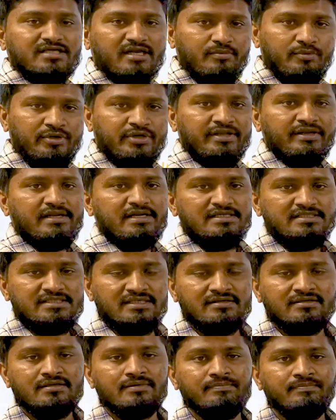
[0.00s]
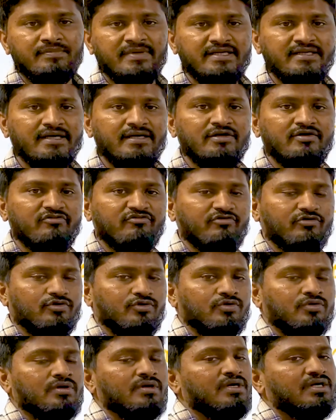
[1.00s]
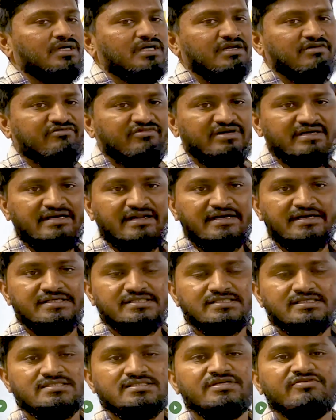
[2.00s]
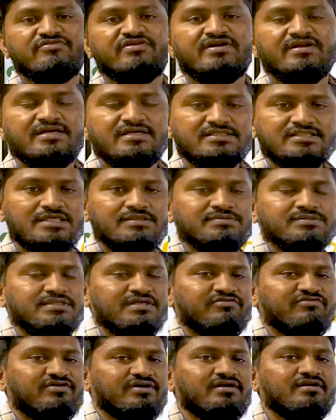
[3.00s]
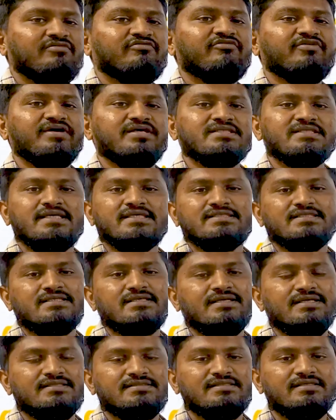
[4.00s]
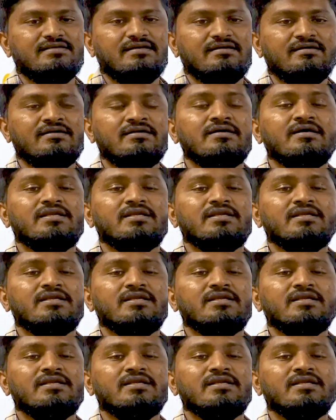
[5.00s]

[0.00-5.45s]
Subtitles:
community, religion may tend to follow different traditions, different customs, different faith, etc., etc.